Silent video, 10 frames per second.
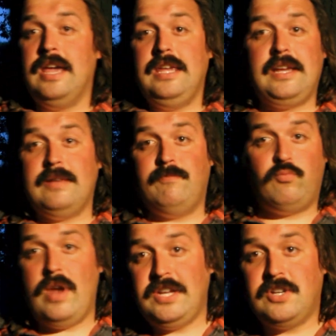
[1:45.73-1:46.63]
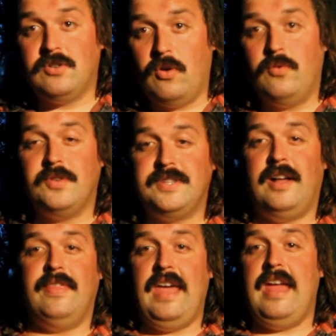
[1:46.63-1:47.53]
You can rest your laurels
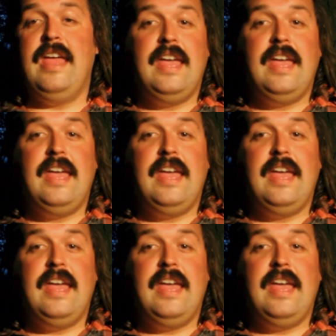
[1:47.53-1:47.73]
on that.